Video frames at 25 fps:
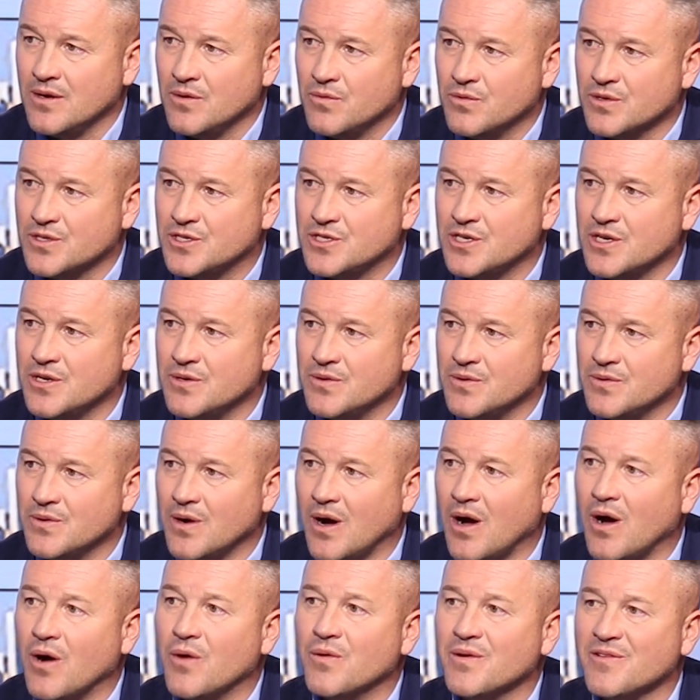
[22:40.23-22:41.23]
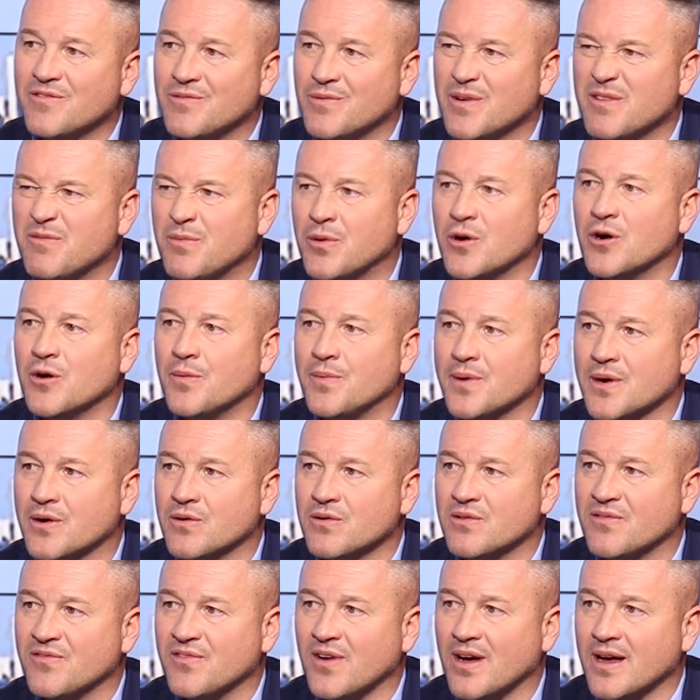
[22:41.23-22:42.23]
We're too, we've put up a
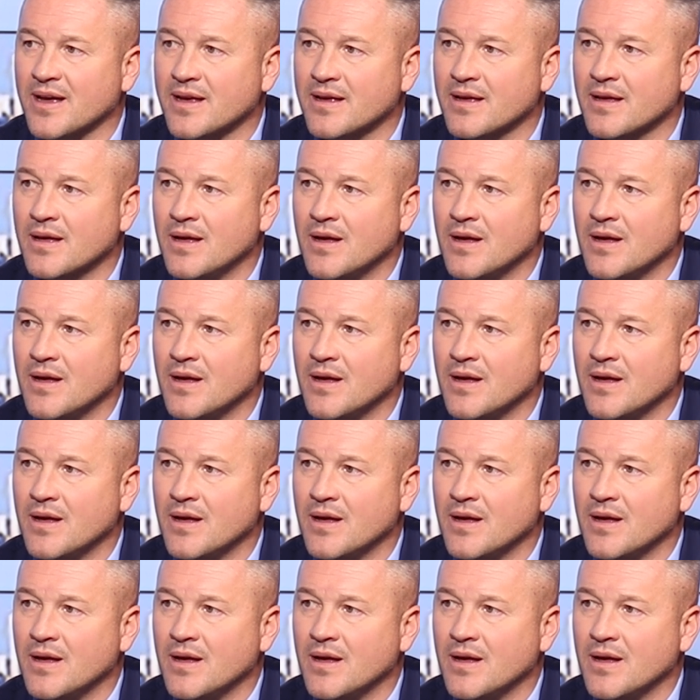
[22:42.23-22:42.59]
good fight.